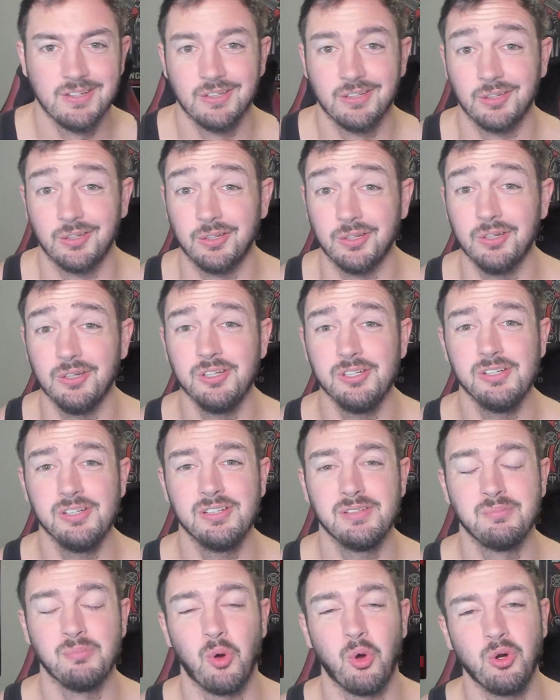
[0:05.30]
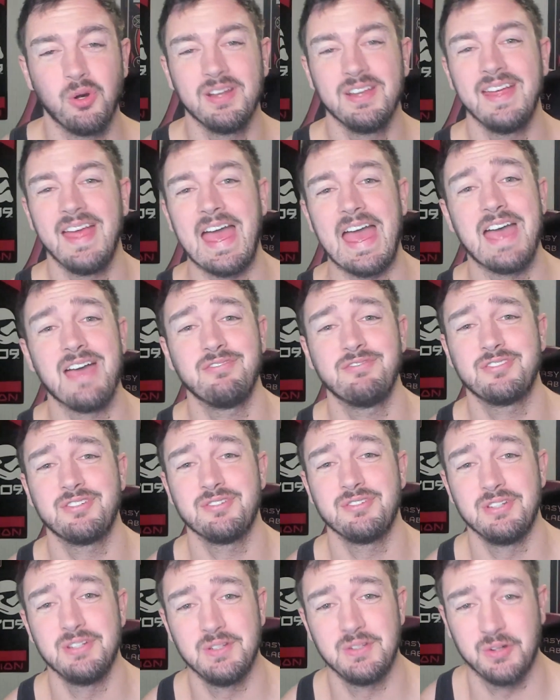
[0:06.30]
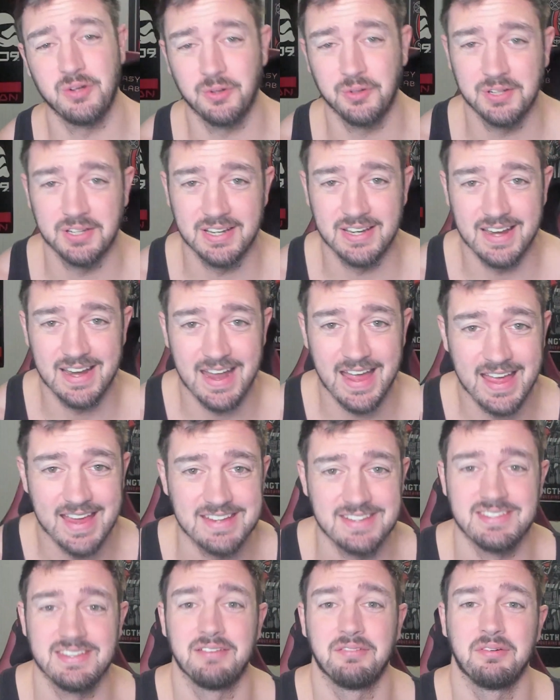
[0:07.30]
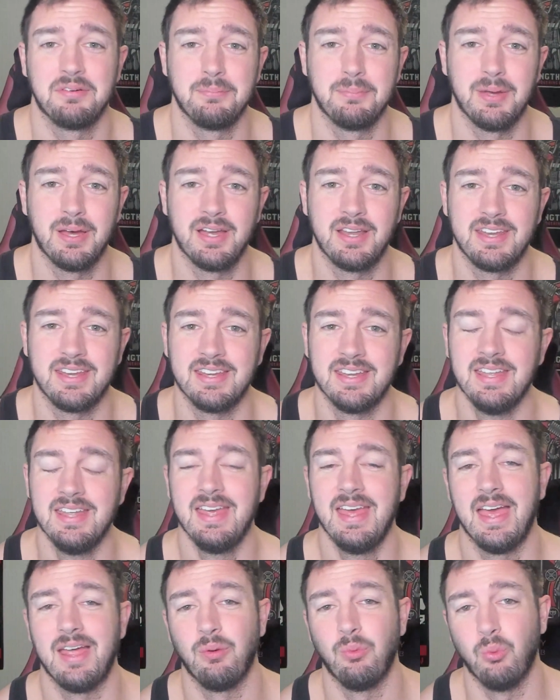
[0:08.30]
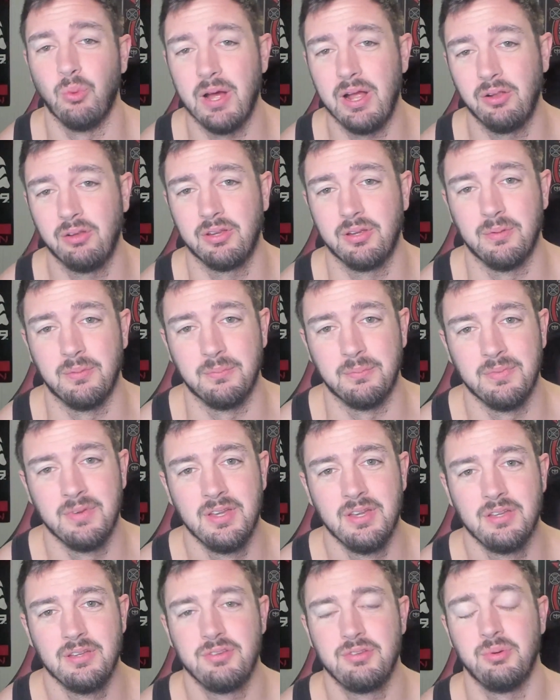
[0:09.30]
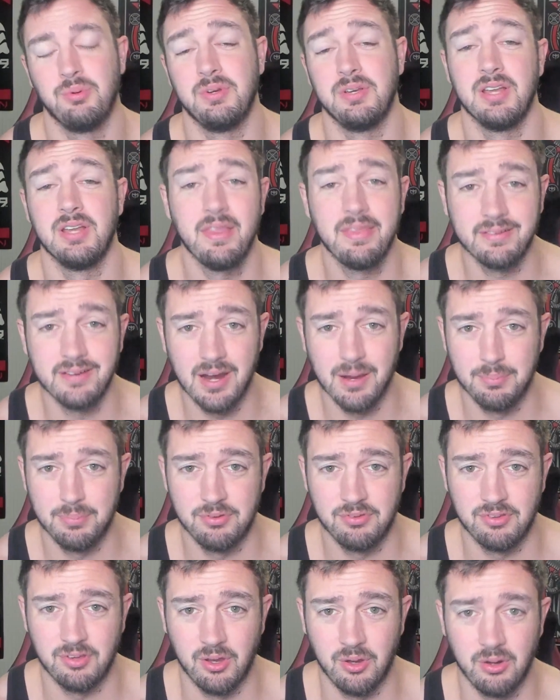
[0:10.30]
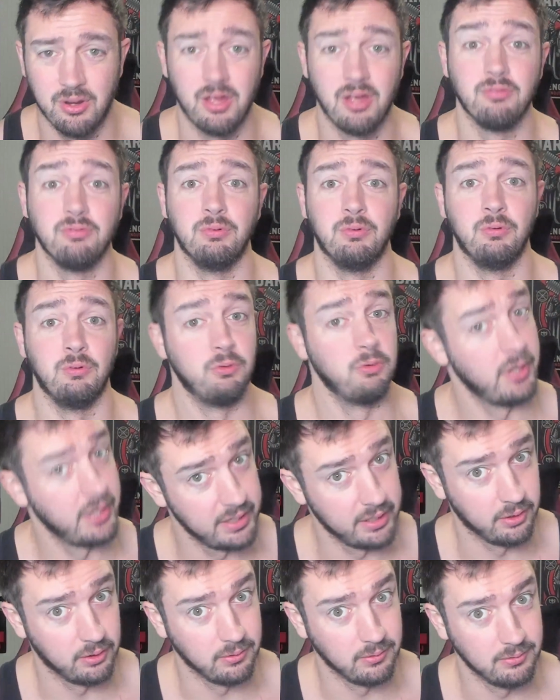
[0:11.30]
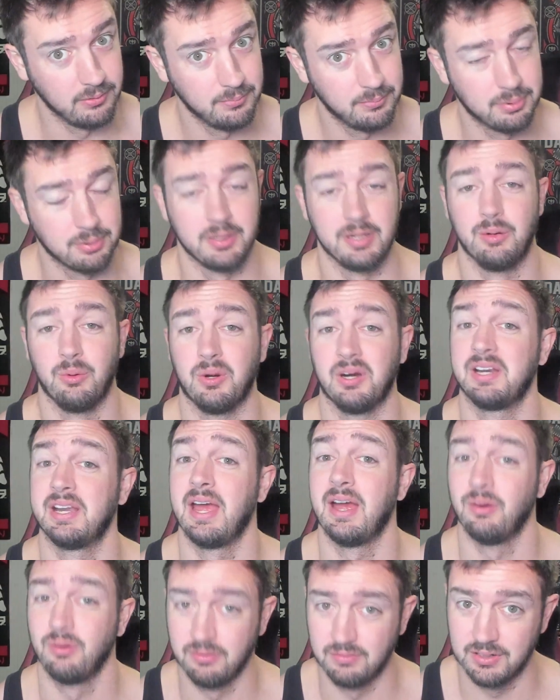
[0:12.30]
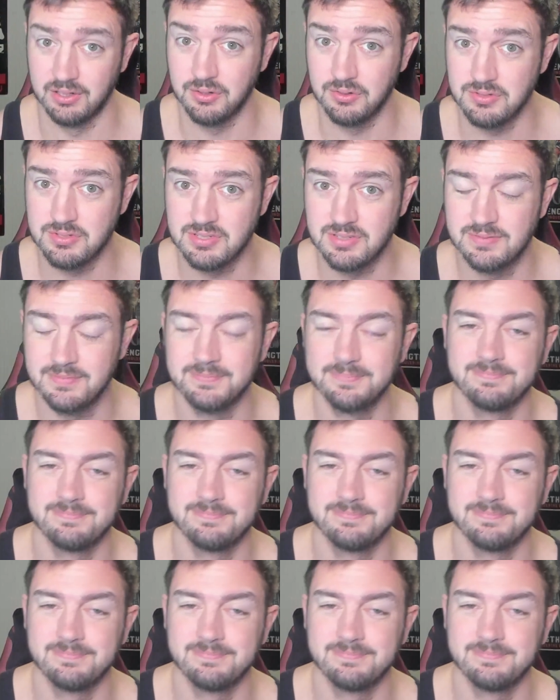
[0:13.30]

Good morning, afternoon, or night, everybody, and welcome to another episode of Real Pre-Workout Reviews.